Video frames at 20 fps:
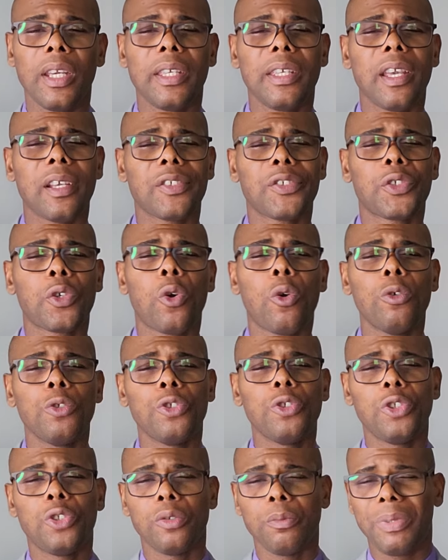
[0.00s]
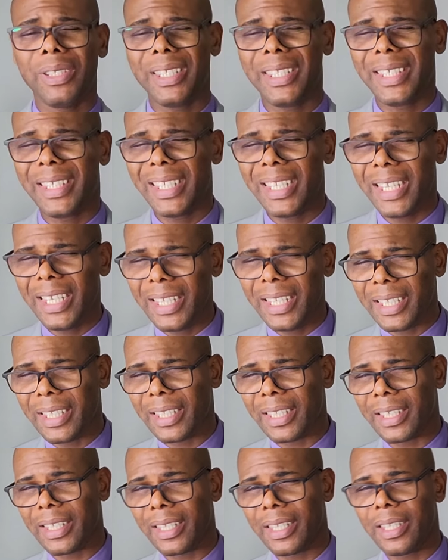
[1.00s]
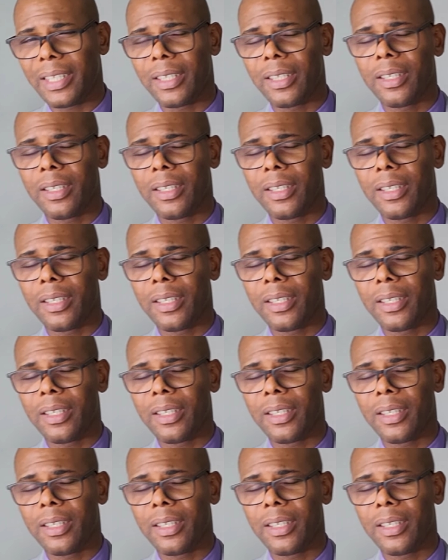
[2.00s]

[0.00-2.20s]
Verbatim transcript: He has called you to be king.